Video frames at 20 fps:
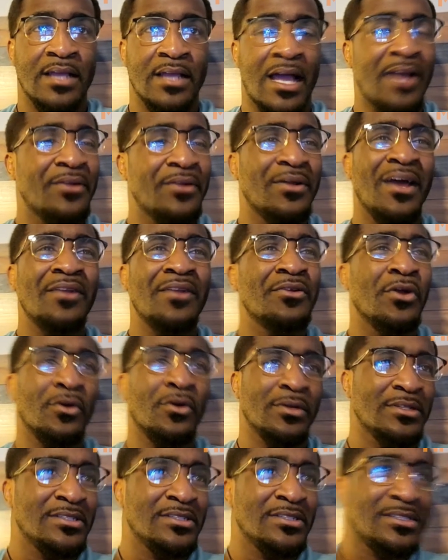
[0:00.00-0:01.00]
I don't
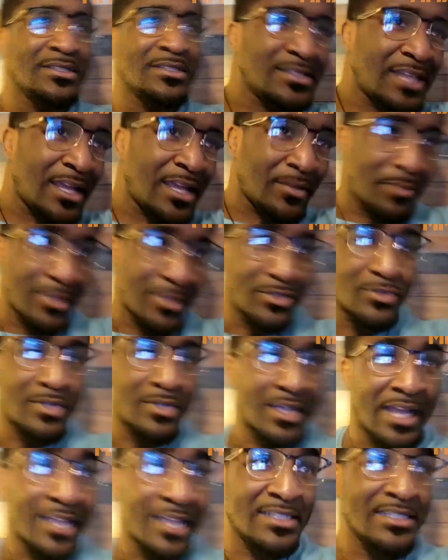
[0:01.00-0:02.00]
know. It's like a mental
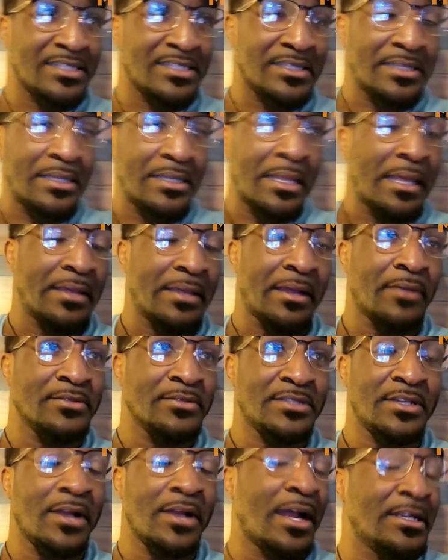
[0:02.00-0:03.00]
thing. I was in
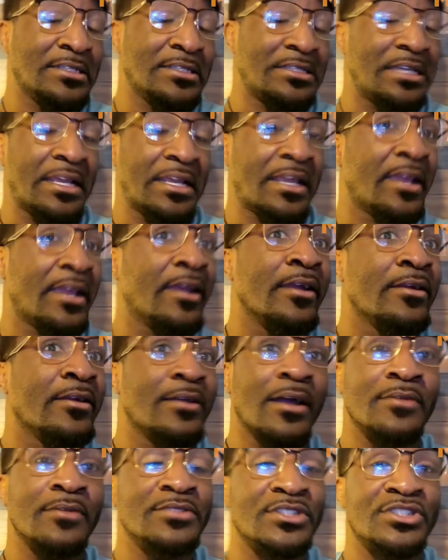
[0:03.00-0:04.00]
there. I just didn't care.
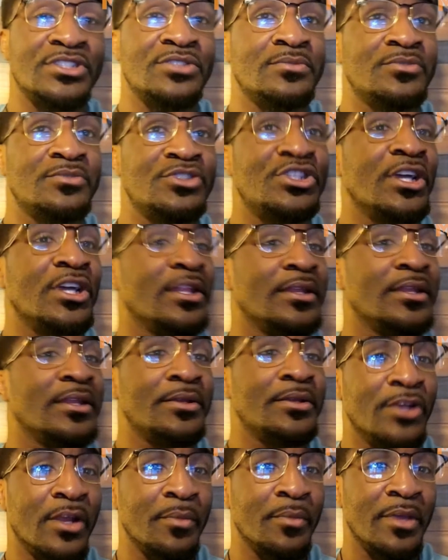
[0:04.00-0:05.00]
I was just chilling.
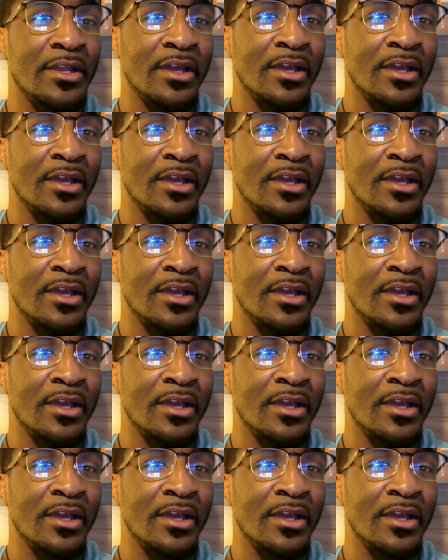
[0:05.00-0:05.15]
You know what I mean?